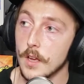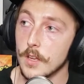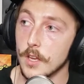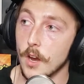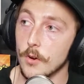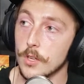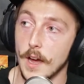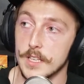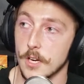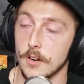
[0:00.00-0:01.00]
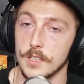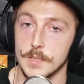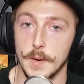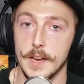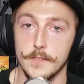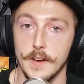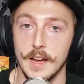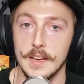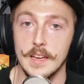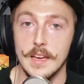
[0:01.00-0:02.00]
I turn on
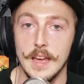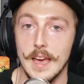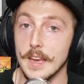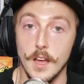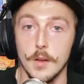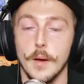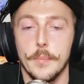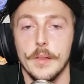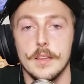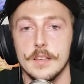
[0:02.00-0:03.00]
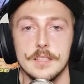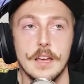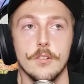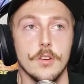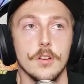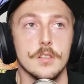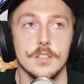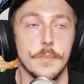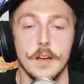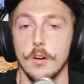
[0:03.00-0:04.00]
Spotify and none of my playlists sound good
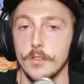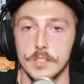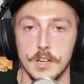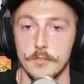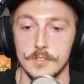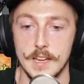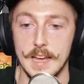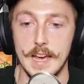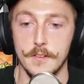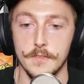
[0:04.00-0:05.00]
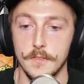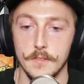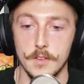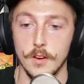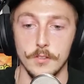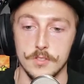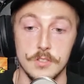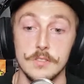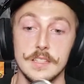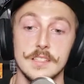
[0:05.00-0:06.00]
despite all the genres I have. There's
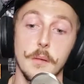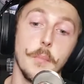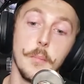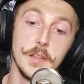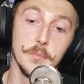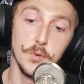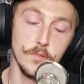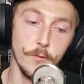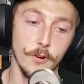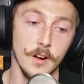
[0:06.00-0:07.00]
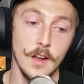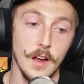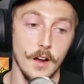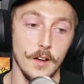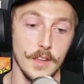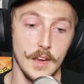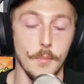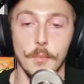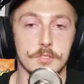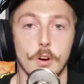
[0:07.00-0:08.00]
usually something I'm in the mood for, and I'm
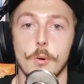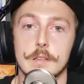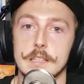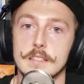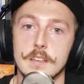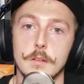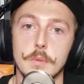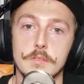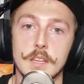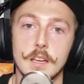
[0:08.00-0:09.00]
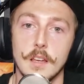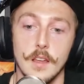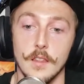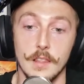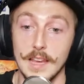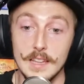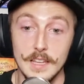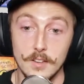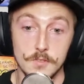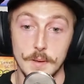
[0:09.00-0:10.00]
almost always listening to music. Lately
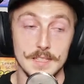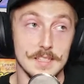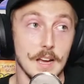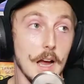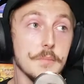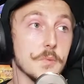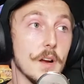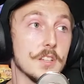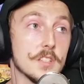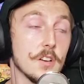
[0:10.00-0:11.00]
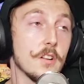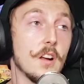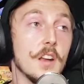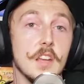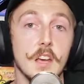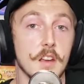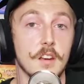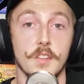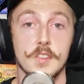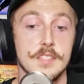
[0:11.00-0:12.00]
there's been times where I just turn it on,
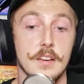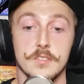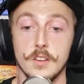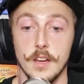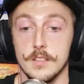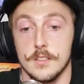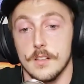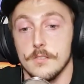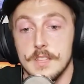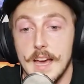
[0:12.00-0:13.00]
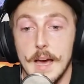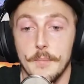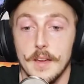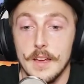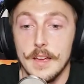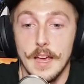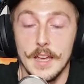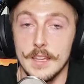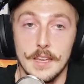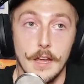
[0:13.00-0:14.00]
nothing sounds good, I just close the app.
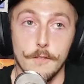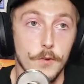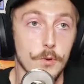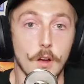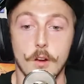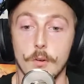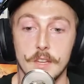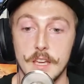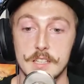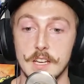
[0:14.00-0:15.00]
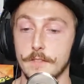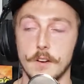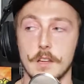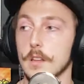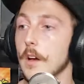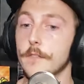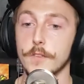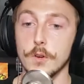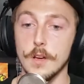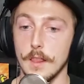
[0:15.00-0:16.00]
And then like food, I'll go in the kitchen, I fucking love
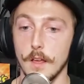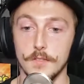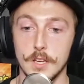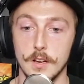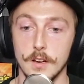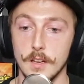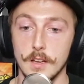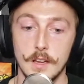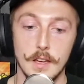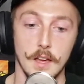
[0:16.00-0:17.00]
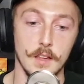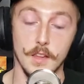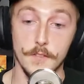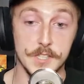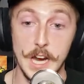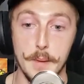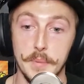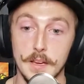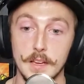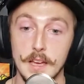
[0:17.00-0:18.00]
food, I love to cook, I love
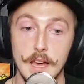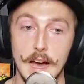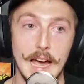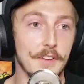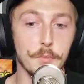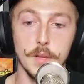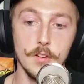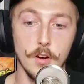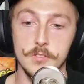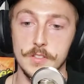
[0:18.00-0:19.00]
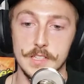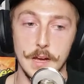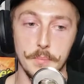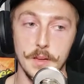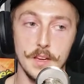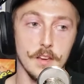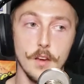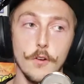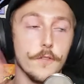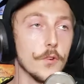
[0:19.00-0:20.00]
shopping. I haven't been grocery shopping.
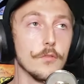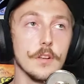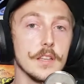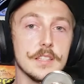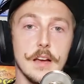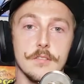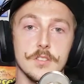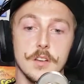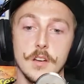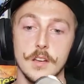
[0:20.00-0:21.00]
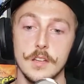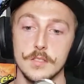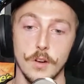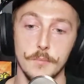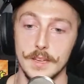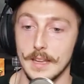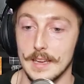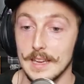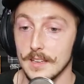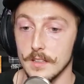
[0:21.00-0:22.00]
No food really sounds good. So I've been like
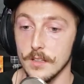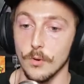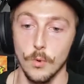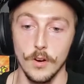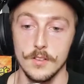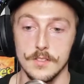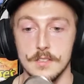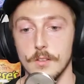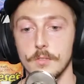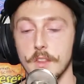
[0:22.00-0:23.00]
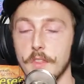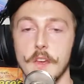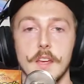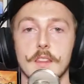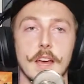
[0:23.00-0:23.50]
eating a little worse because the only thing